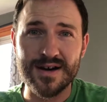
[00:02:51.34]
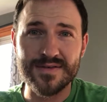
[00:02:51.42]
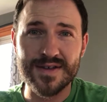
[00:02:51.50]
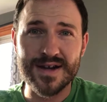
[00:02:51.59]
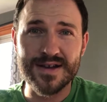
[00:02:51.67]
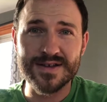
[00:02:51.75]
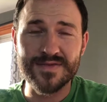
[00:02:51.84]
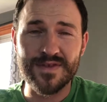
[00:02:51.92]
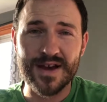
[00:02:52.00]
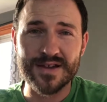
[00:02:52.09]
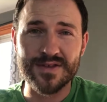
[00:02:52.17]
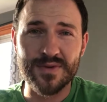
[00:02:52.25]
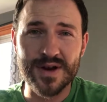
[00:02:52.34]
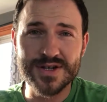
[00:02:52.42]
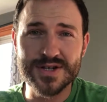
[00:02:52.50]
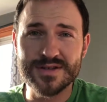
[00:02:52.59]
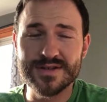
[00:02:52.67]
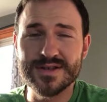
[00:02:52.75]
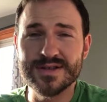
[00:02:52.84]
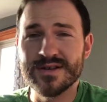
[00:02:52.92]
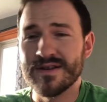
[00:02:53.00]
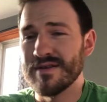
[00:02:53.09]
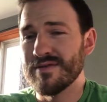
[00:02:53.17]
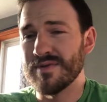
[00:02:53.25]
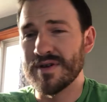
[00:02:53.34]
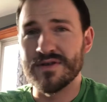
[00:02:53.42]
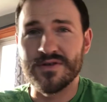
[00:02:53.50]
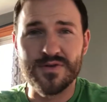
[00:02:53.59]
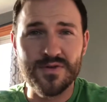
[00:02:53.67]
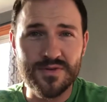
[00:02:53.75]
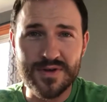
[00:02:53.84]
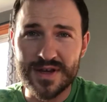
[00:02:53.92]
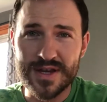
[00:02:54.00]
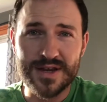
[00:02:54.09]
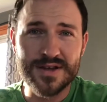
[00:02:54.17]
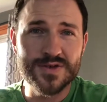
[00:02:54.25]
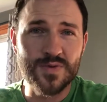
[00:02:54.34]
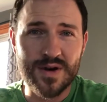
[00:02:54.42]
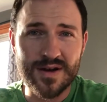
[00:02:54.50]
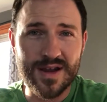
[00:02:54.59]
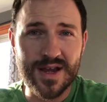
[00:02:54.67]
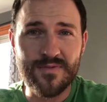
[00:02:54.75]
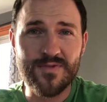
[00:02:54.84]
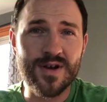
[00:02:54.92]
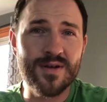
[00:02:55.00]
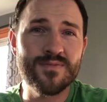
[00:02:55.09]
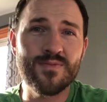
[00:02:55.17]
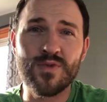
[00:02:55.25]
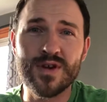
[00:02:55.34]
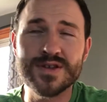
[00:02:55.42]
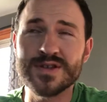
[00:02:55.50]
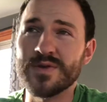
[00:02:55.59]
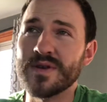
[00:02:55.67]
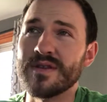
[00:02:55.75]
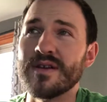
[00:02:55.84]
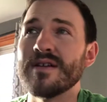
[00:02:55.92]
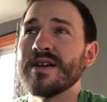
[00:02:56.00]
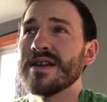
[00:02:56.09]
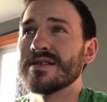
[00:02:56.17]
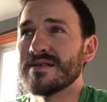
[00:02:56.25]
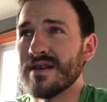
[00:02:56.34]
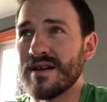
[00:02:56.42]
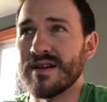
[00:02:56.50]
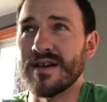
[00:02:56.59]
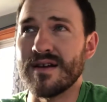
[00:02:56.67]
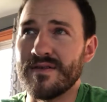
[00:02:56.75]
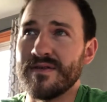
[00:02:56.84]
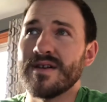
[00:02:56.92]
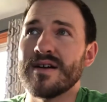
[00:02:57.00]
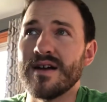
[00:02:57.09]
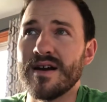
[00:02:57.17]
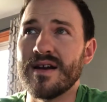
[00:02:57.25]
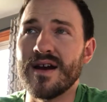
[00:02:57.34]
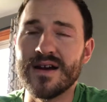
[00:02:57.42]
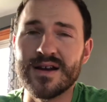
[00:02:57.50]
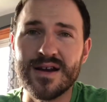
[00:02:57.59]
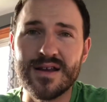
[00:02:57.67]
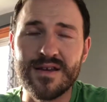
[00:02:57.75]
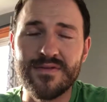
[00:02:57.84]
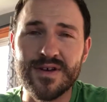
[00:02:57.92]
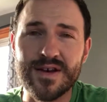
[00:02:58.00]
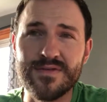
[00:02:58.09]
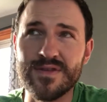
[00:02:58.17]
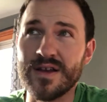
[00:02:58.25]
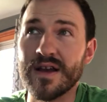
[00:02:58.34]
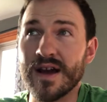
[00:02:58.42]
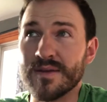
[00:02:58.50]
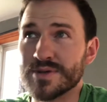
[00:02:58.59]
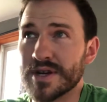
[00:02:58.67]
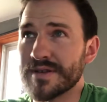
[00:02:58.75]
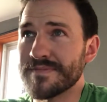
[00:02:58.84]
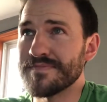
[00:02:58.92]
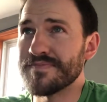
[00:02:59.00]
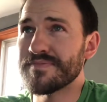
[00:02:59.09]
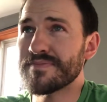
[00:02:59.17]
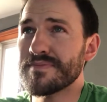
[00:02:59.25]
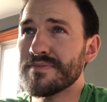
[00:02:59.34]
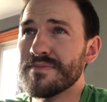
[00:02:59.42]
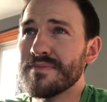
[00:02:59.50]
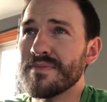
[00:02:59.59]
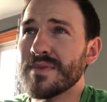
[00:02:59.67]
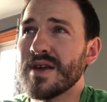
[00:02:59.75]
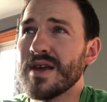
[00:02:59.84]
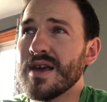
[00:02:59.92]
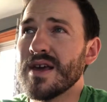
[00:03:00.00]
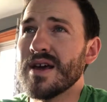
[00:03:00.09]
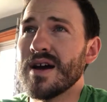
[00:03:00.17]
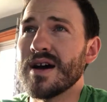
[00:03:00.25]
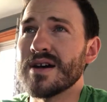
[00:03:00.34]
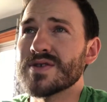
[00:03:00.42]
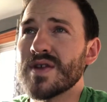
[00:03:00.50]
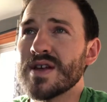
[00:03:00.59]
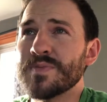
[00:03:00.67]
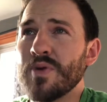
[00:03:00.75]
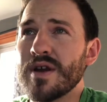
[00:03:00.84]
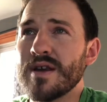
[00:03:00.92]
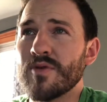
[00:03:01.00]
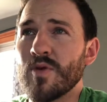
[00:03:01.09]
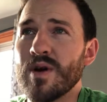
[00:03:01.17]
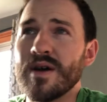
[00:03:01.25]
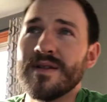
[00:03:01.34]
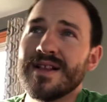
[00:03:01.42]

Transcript: that it is in fact the Russians. We don't know who it is, where it came from, what it's doing there. It's an unidentified flying object. So that's point number one.